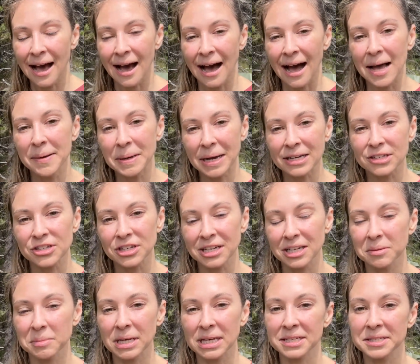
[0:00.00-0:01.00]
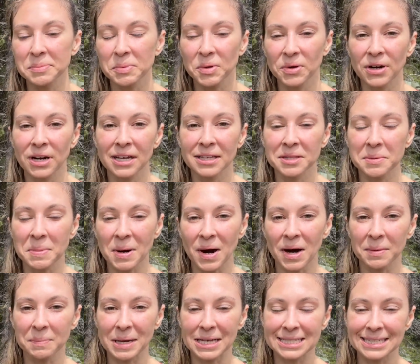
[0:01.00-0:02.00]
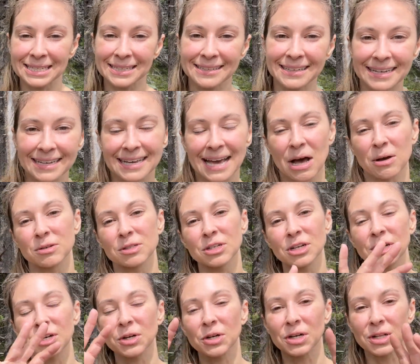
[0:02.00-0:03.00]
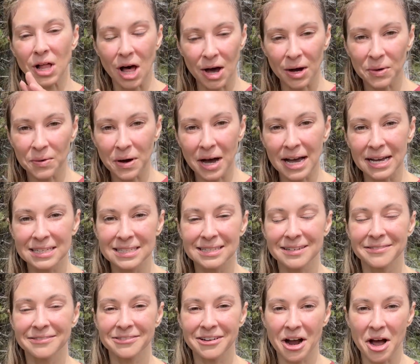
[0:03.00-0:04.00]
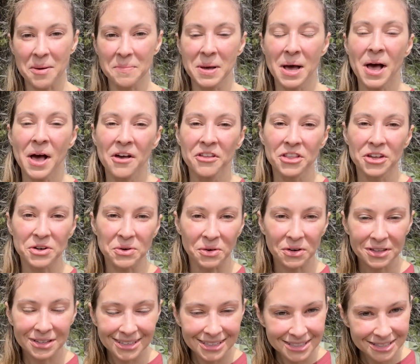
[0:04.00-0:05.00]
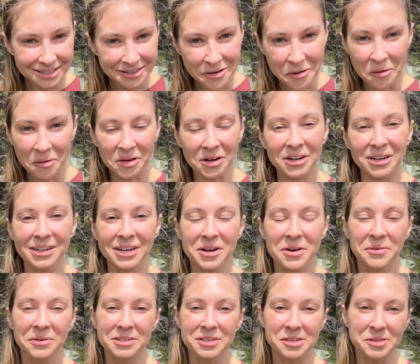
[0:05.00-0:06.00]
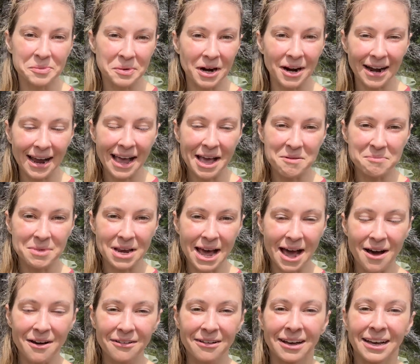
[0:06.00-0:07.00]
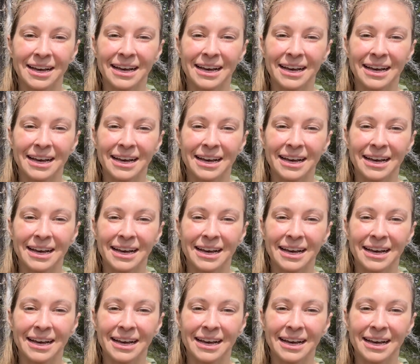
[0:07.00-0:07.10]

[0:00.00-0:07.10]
I'm actually going to be exploring the park basically counterclockwise from the northeast corner, which is where I am now,